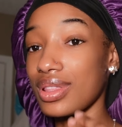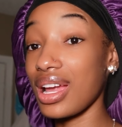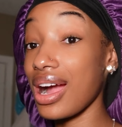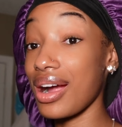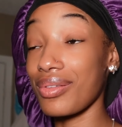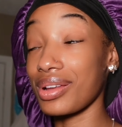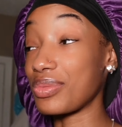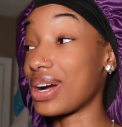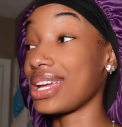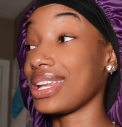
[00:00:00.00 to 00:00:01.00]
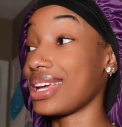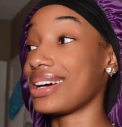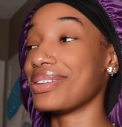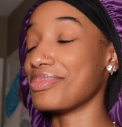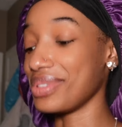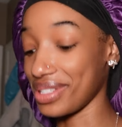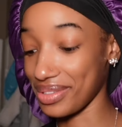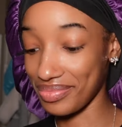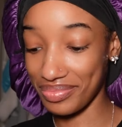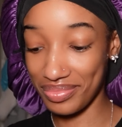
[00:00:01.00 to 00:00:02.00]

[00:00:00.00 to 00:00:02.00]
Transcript: They're already white now, but